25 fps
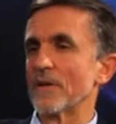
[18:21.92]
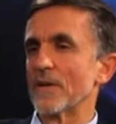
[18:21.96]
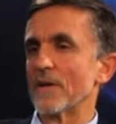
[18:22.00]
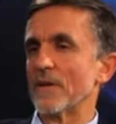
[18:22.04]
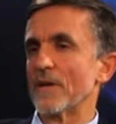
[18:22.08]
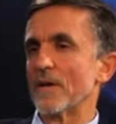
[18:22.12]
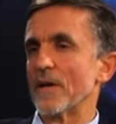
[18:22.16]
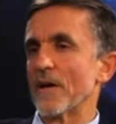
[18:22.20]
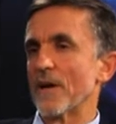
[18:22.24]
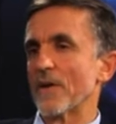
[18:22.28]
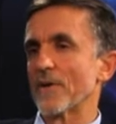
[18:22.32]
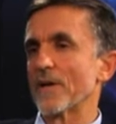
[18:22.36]

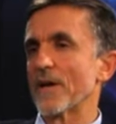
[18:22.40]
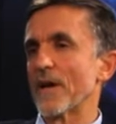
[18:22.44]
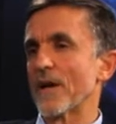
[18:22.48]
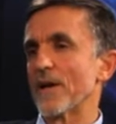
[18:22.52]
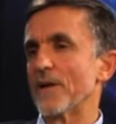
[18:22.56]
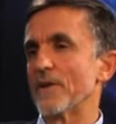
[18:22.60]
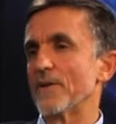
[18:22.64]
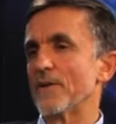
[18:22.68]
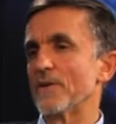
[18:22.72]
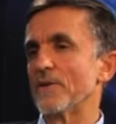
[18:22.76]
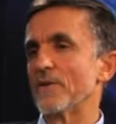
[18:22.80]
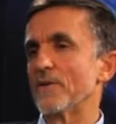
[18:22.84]

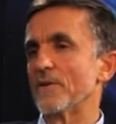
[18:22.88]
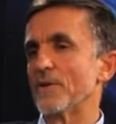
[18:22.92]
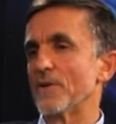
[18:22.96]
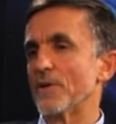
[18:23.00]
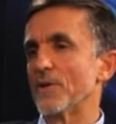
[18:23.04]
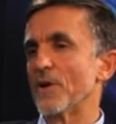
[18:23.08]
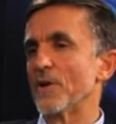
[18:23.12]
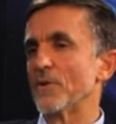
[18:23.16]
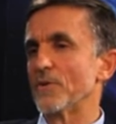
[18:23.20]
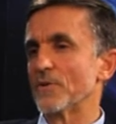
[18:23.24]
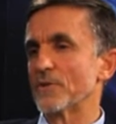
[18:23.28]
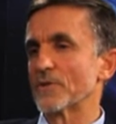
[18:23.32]
Okay,
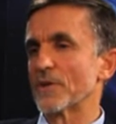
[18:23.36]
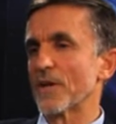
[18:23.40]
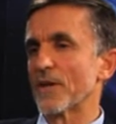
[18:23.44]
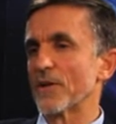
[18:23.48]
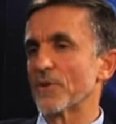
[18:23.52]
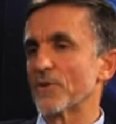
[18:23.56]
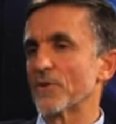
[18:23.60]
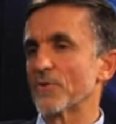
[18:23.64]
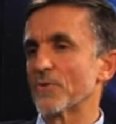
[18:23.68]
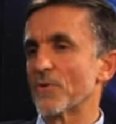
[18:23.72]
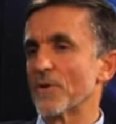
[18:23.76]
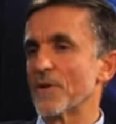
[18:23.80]
you're saying
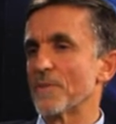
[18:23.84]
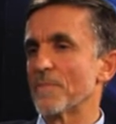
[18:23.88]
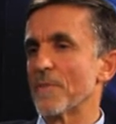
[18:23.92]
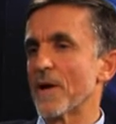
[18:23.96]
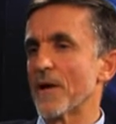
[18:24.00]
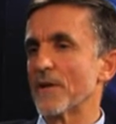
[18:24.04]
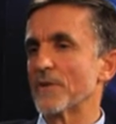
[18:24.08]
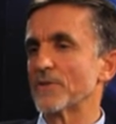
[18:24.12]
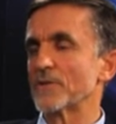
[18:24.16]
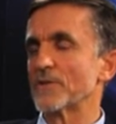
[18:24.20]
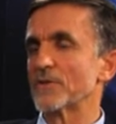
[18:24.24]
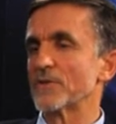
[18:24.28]
3
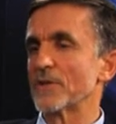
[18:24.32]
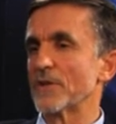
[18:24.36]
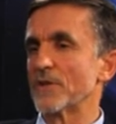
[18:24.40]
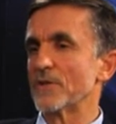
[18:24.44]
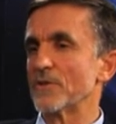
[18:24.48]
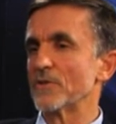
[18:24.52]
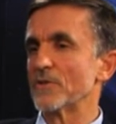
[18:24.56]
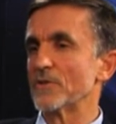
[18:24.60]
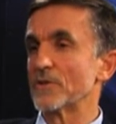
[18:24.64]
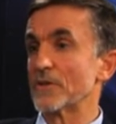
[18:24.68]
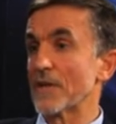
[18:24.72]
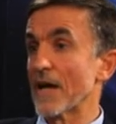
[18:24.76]
months and
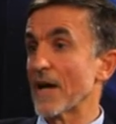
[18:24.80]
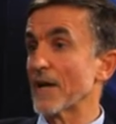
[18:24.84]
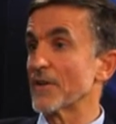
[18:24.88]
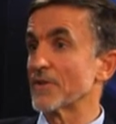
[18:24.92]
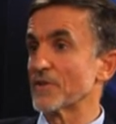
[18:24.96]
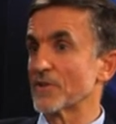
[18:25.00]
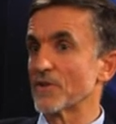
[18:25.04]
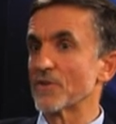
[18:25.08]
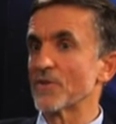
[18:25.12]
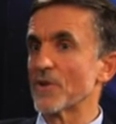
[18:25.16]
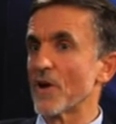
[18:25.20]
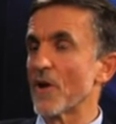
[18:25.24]
you started
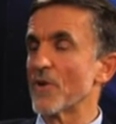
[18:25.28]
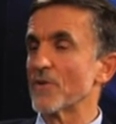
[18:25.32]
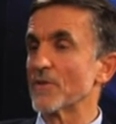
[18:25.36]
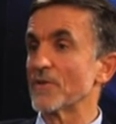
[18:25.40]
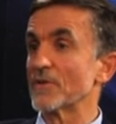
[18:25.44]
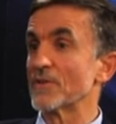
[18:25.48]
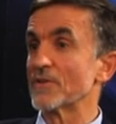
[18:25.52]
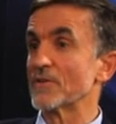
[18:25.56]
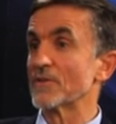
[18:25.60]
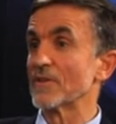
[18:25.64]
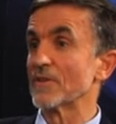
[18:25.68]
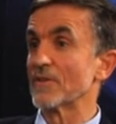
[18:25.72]
to
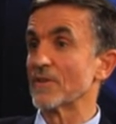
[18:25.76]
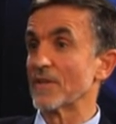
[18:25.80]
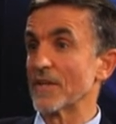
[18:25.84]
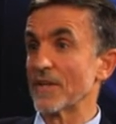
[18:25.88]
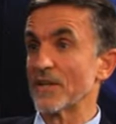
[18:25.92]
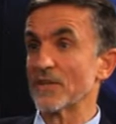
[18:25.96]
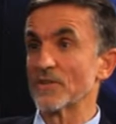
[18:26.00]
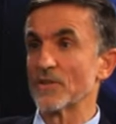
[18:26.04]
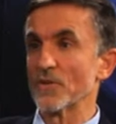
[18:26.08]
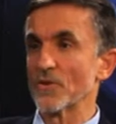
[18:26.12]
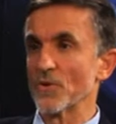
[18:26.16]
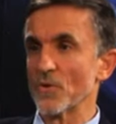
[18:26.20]
notice
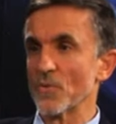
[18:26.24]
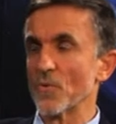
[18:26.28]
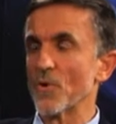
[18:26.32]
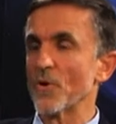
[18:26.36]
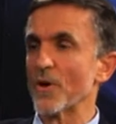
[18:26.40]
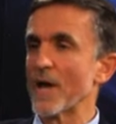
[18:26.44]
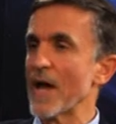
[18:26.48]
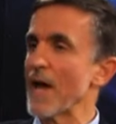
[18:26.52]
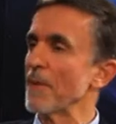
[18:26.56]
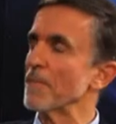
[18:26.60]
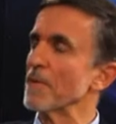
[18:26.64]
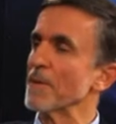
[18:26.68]
things that you
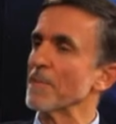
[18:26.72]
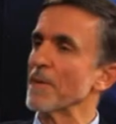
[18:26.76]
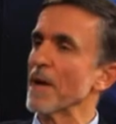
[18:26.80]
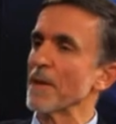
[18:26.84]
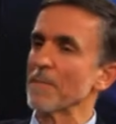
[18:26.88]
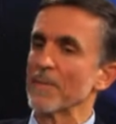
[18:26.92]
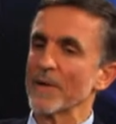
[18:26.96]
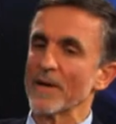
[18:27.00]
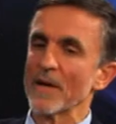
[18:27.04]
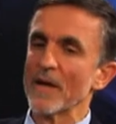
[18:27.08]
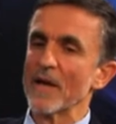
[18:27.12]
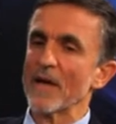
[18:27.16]
weren't happy about,
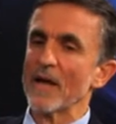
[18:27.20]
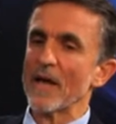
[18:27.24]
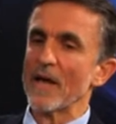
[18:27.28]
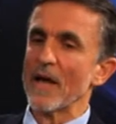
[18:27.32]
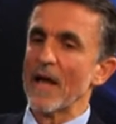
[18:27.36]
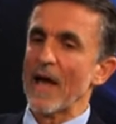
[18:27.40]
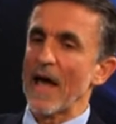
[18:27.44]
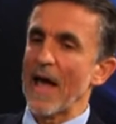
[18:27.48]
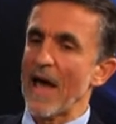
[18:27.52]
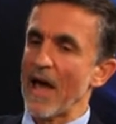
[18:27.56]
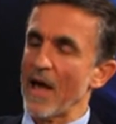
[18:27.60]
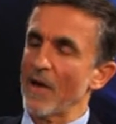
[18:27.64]
but
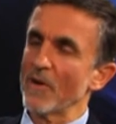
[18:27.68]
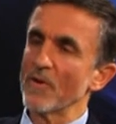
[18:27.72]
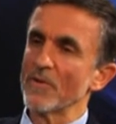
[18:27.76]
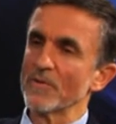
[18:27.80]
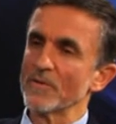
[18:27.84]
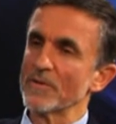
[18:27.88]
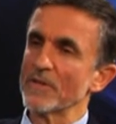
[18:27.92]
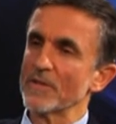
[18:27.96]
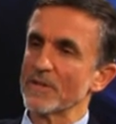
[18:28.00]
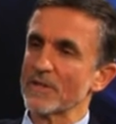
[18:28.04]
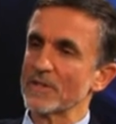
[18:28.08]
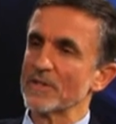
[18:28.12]
how long
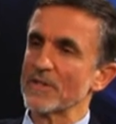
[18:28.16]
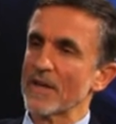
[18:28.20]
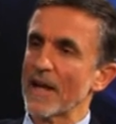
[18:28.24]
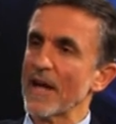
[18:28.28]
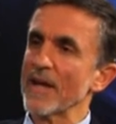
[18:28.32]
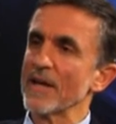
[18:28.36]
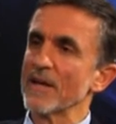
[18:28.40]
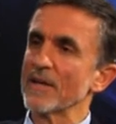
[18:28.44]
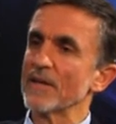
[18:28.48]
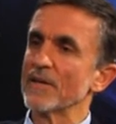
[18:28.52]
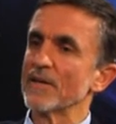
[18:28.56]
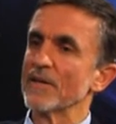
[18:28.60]
did it
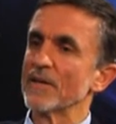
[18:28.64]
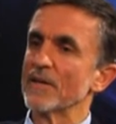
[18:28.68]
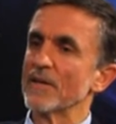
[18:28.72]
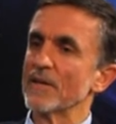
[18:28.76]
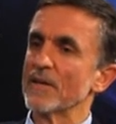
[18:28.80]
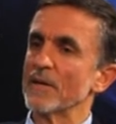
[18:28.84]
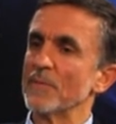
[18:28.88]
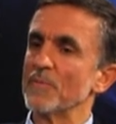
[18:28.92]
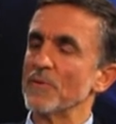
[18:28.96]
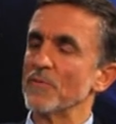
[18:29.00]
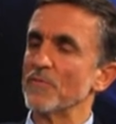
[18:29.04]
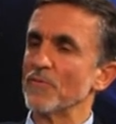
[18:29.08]
take
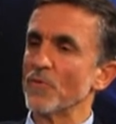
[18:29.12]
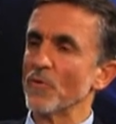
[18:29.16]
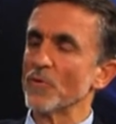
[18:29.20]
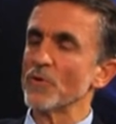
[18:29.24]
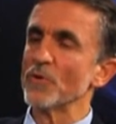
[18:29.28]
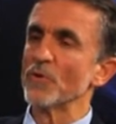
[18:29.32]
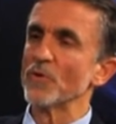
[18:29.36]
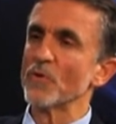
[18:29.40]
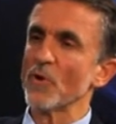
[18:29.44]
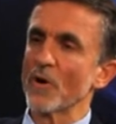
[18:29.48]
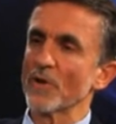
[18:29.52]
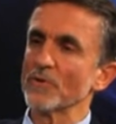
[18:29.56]
before
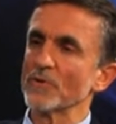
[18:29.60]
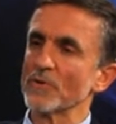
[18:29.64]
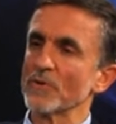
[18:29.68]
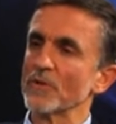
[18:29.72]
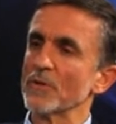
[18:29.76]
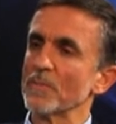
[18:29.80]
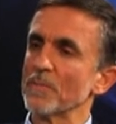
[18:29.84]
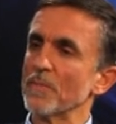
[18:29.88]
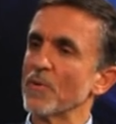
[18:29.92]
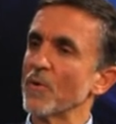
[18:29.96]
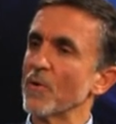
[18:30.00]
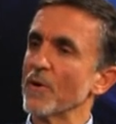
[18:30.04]
you got to
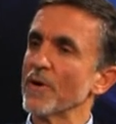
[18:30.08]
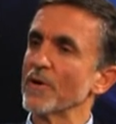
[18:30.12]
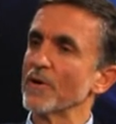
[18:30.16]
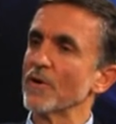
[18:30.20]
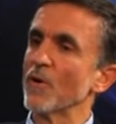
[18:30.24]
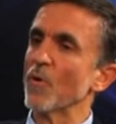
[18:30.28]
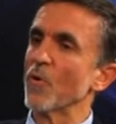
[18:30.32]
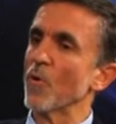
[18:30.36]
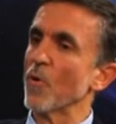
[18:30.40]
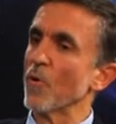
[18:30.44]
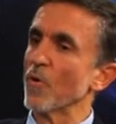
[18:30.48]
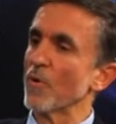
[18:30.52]
the point,
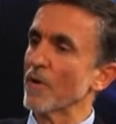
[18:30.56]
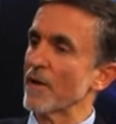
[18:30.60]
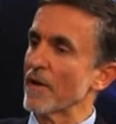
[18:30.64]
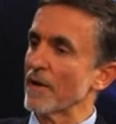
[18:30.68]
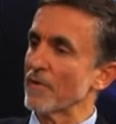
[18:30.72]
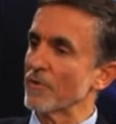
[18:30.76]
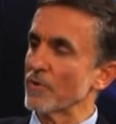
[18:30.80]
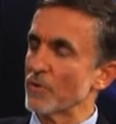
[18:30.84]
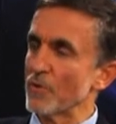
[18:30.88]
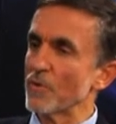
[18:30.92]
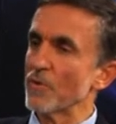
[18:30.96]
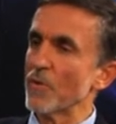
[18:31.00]
or
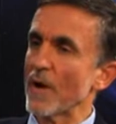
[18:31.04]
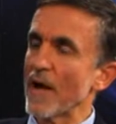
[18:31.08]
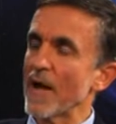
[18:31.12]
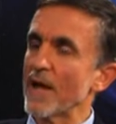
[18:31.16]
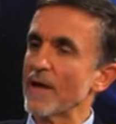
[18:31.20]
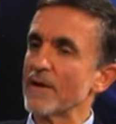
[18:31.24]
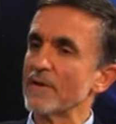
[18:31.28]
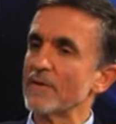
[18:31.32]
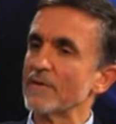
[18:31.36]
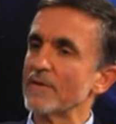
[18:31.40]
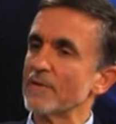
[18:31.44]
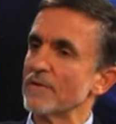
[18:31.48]
you
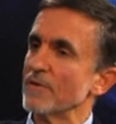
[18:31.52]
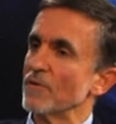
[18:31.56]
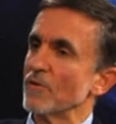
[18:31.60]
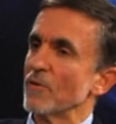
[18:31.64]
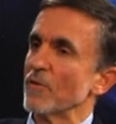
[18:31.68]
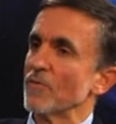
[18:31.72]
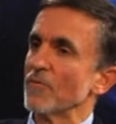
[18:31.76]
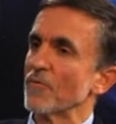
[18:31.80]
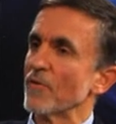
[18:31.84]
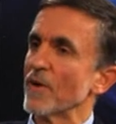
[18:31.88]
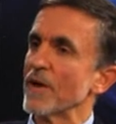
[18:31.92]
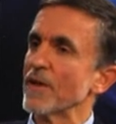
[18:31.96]
and your
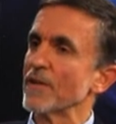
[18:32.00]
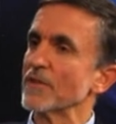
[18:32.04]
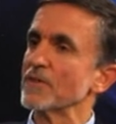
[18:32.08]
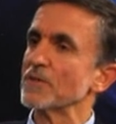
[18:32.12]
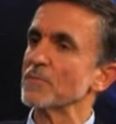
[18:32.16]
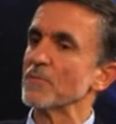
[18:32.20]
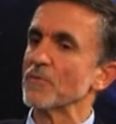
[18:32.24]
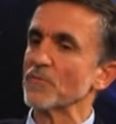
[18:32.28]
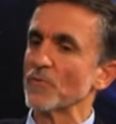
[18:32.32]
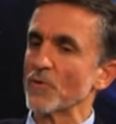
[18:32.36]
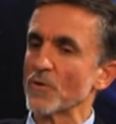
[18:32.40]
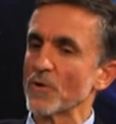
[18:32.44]
friends,
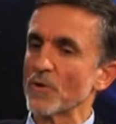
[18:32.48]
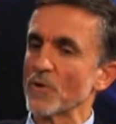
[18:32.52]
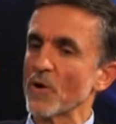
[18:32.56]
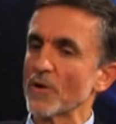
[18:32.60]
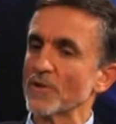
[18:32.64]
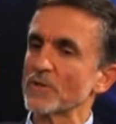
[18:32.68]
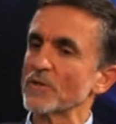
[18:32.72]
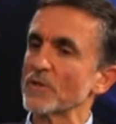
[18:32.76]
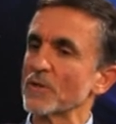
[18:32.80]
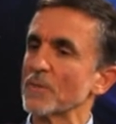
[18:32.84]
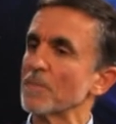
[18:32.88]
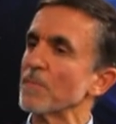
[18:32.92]
before you
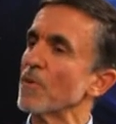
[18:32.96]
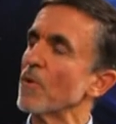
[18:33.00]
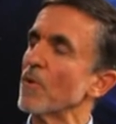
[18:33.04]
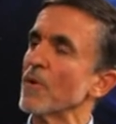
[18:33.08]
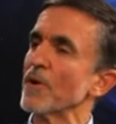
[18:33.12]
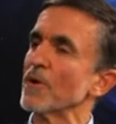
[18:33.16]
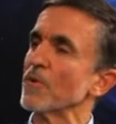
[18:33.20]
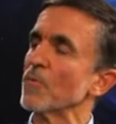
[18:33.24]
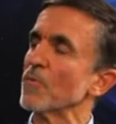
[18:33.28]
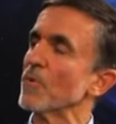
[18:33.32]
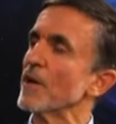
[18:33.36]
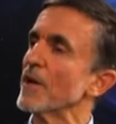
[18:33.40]
got to the
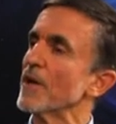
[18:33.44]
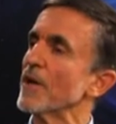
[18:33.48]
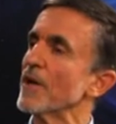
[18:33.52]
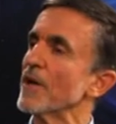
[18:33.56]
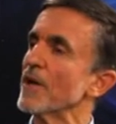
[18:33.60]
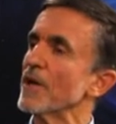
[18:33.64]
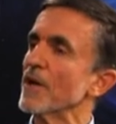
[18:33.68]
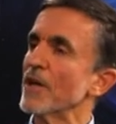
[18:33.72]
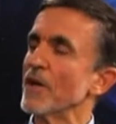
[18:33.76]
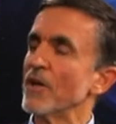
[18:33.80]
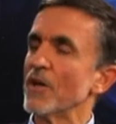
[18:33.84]
point where